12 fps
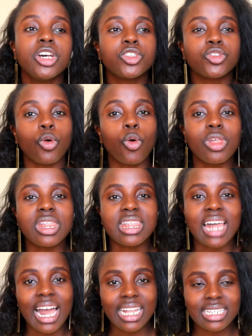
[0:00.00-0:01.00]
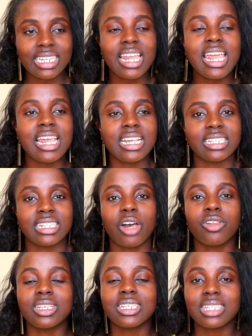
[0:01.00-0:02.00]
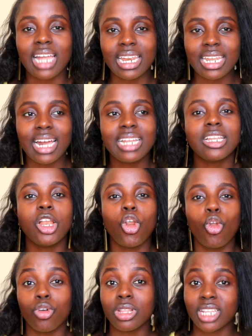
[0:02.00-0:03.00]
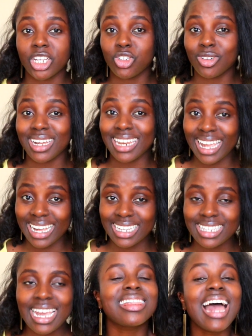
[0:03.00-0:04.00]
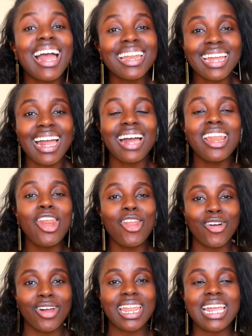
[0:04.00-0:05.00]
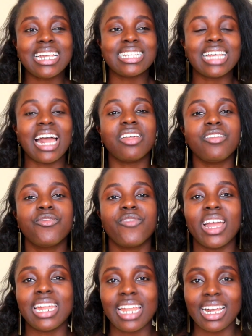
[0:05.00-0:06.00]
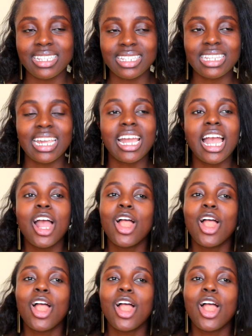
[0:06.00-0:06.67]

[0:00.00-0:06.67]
So that is now the standard loan that you can get. Third loan is a refinancing